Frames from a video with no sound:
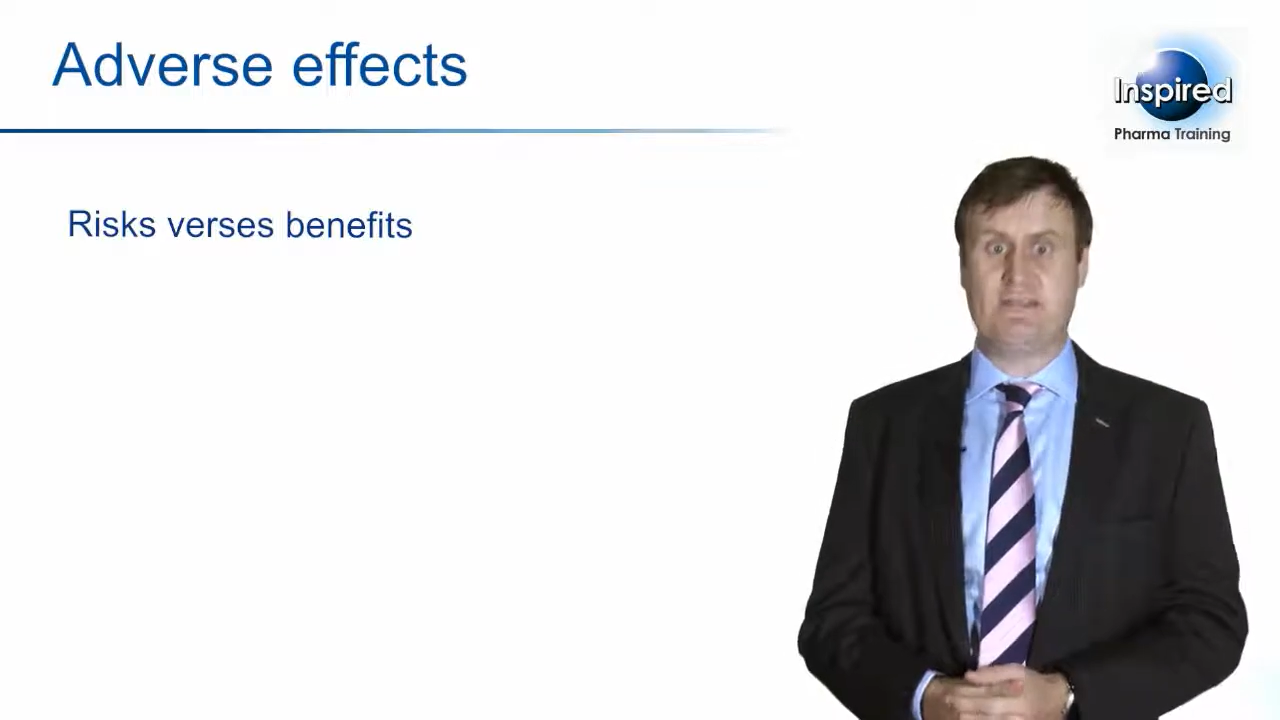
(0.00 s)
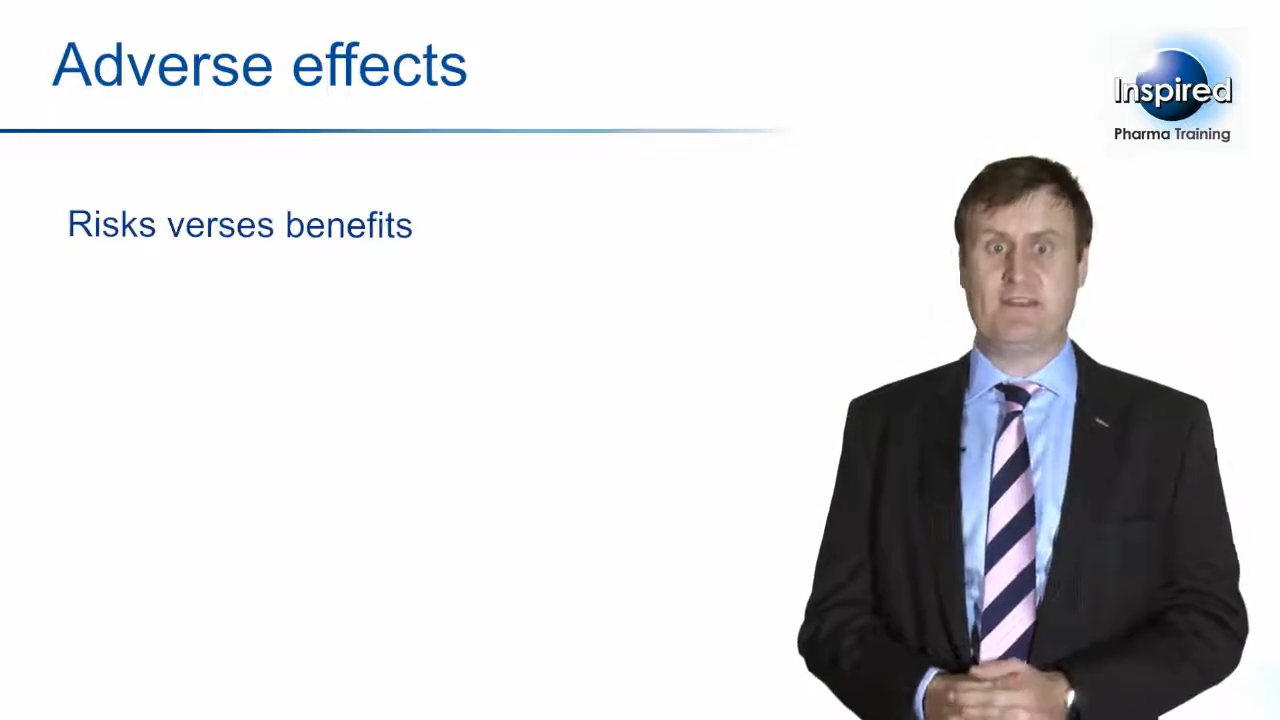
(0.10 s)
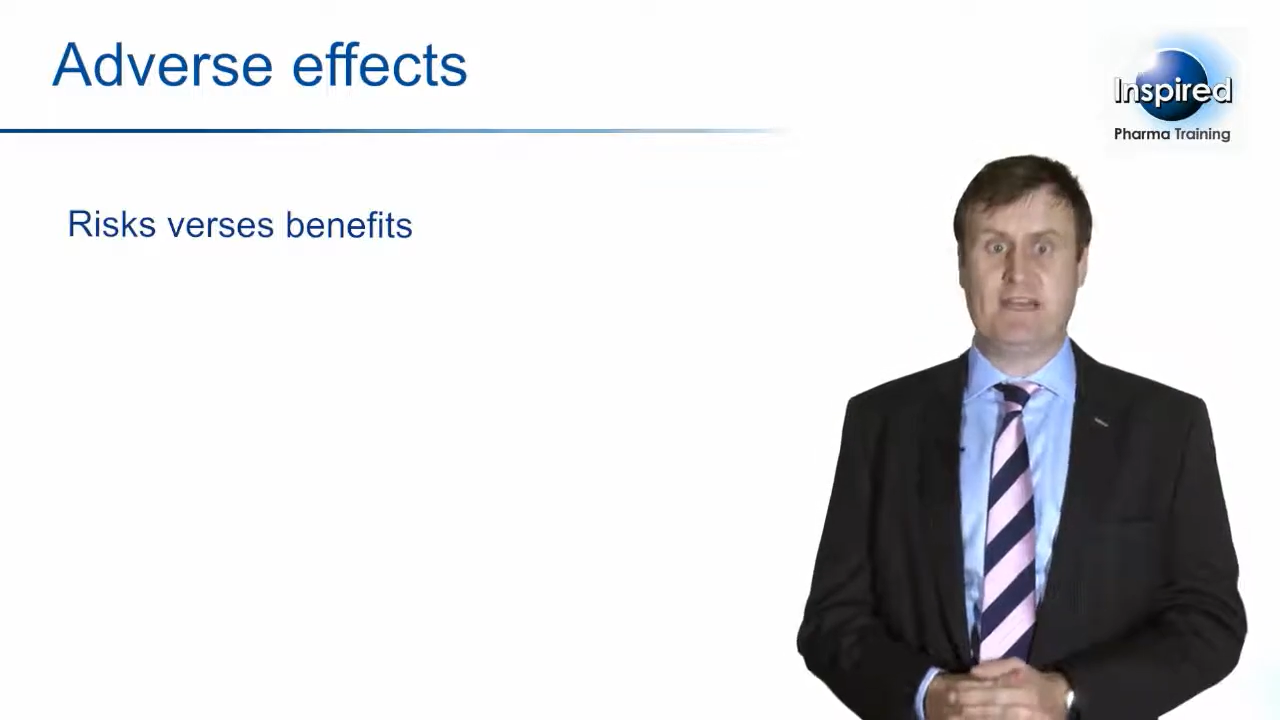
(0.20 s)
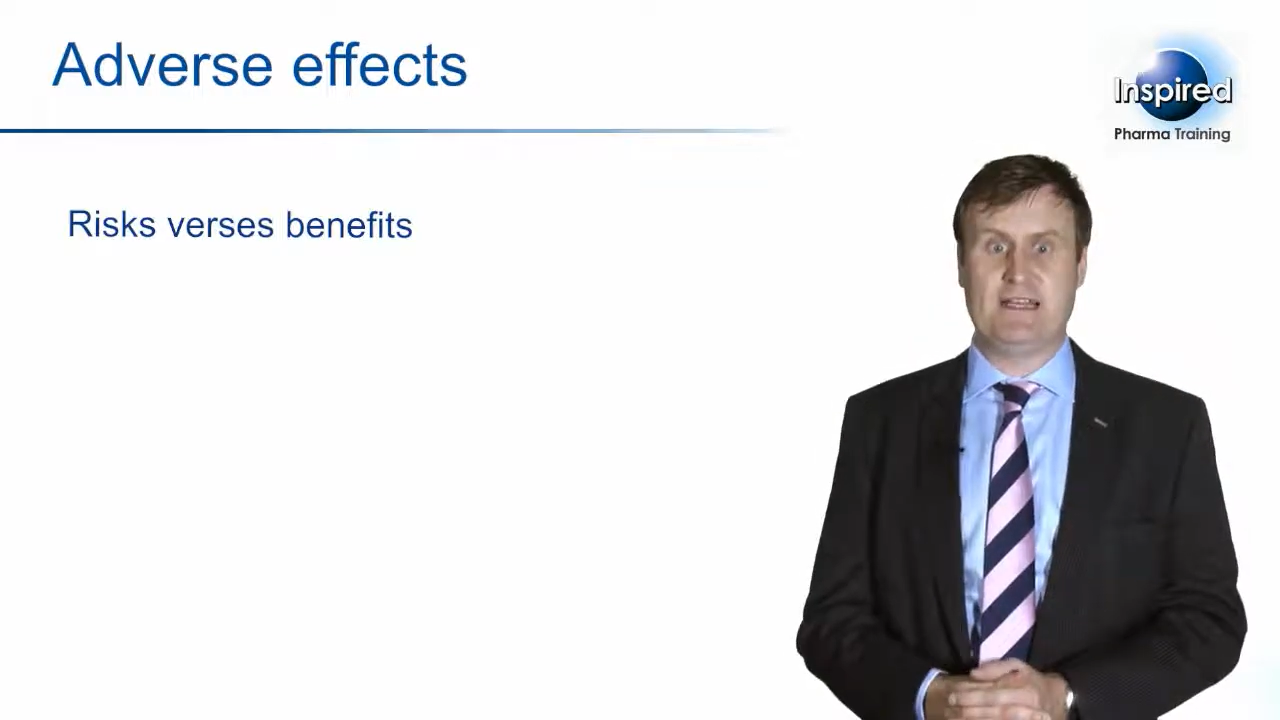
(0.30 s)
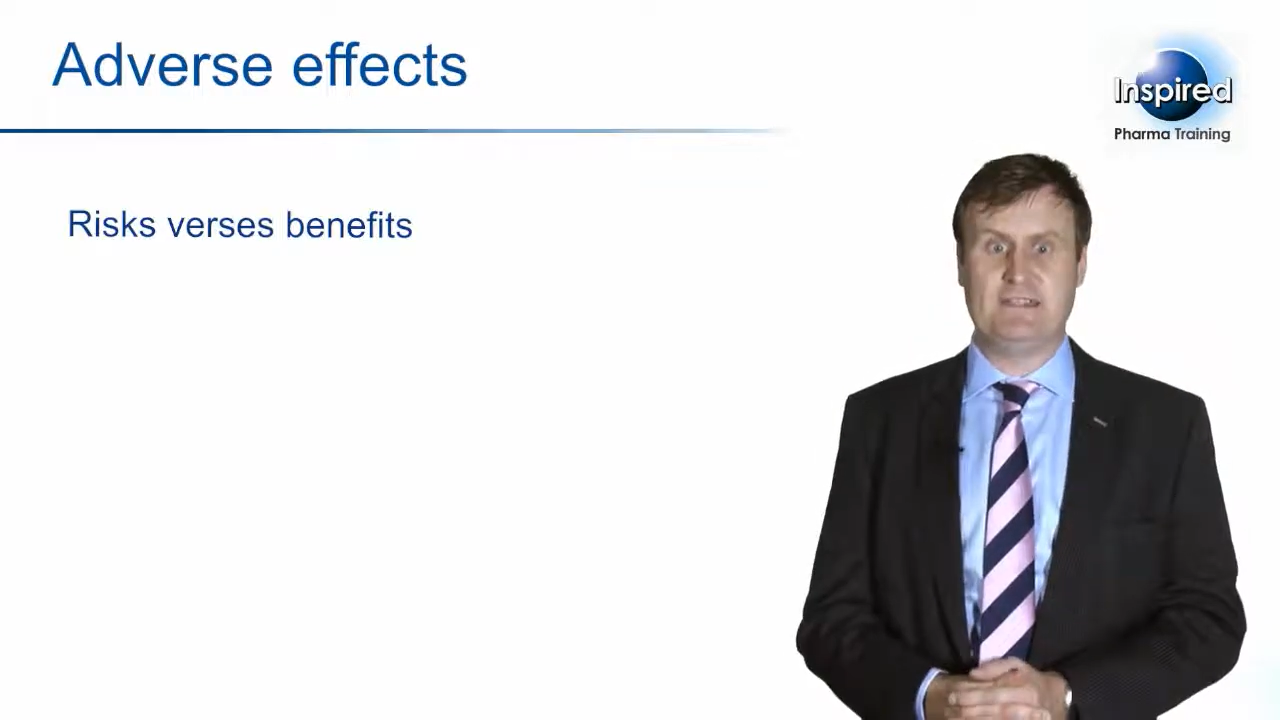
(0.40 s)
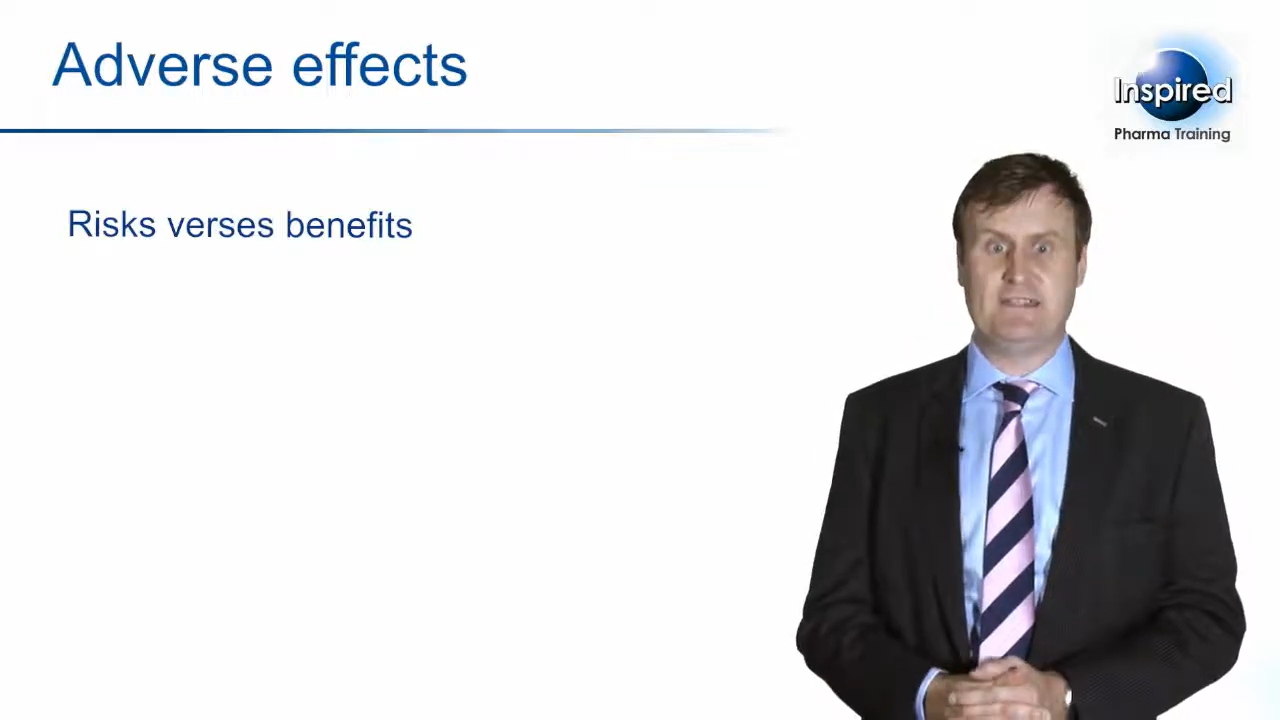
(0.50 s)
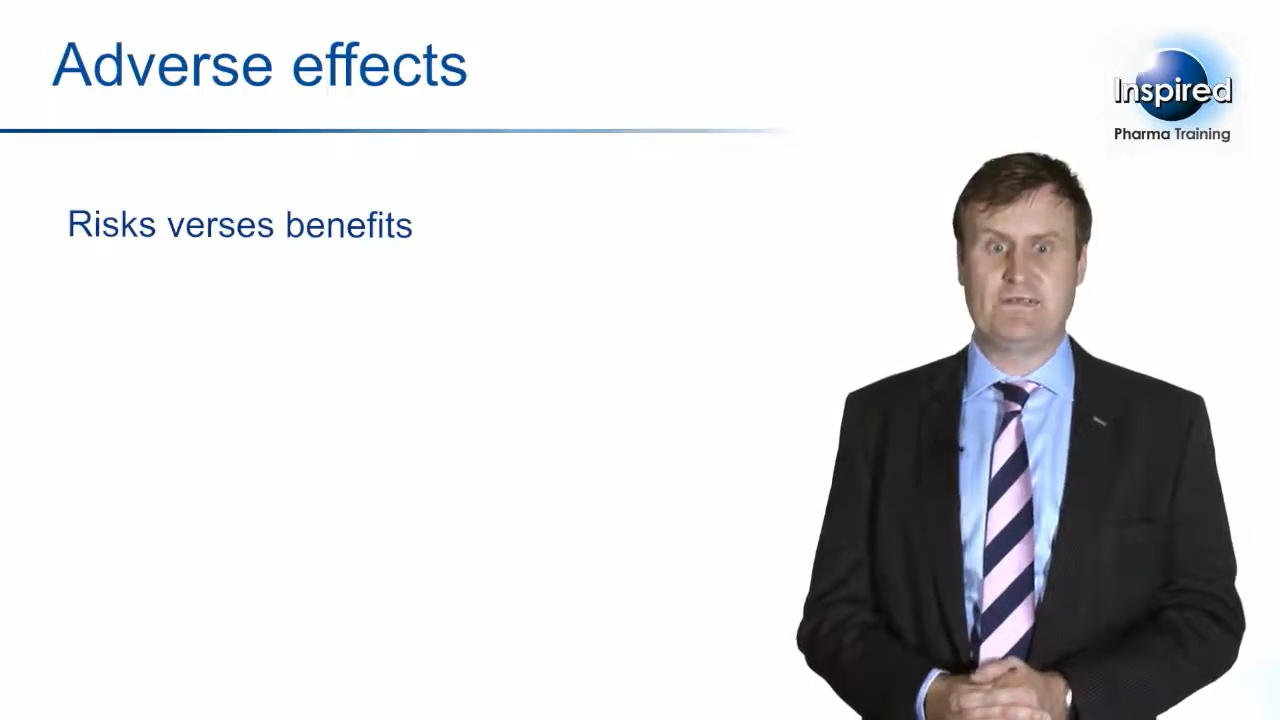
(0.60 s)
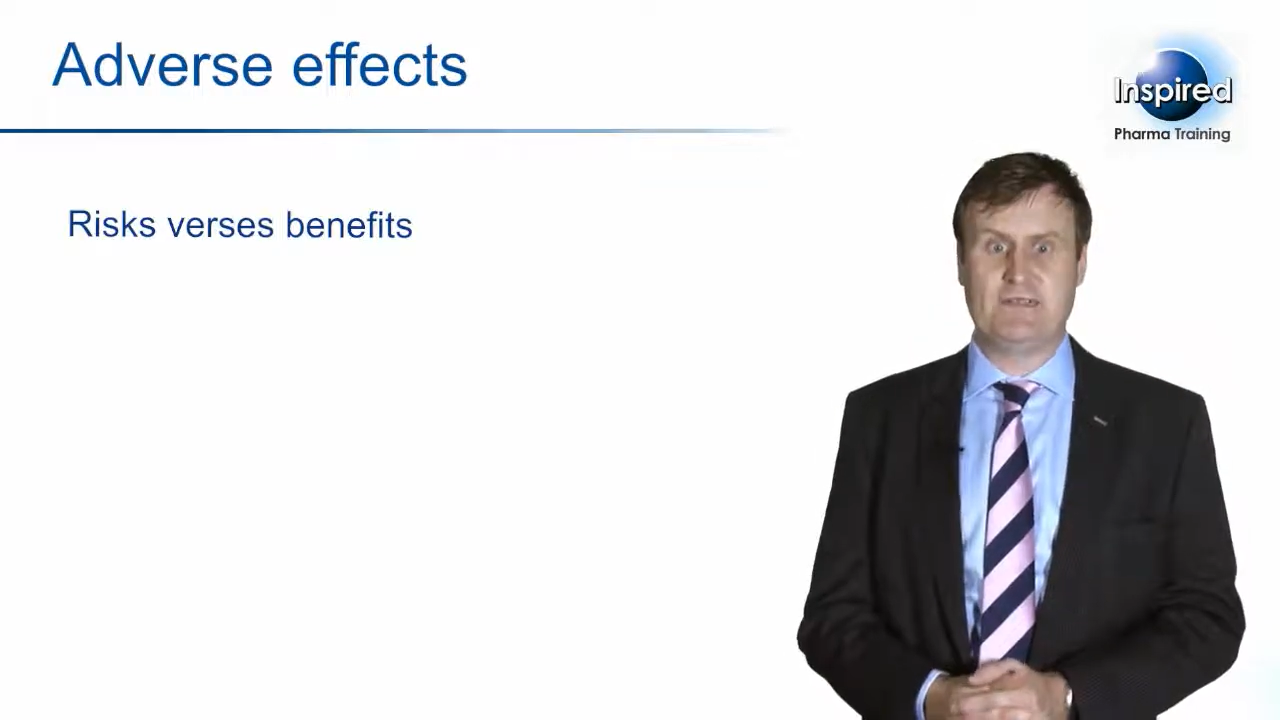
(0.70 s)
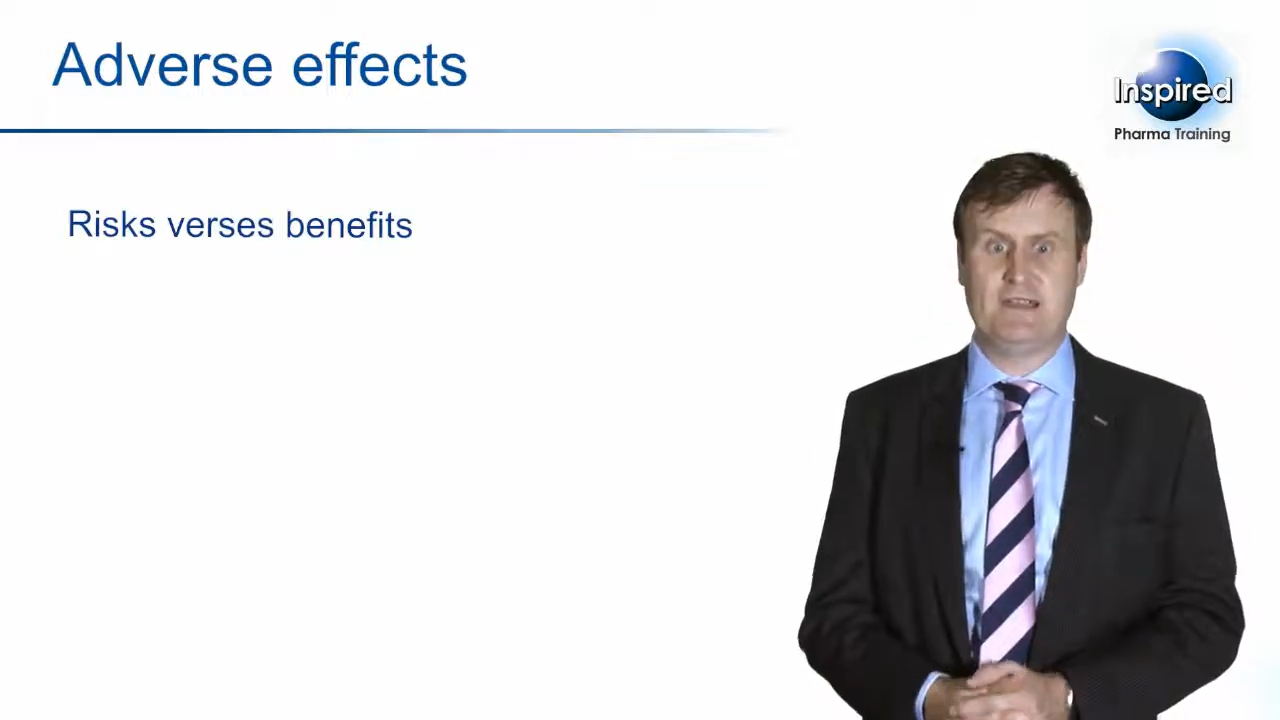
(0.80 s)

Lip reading: with that.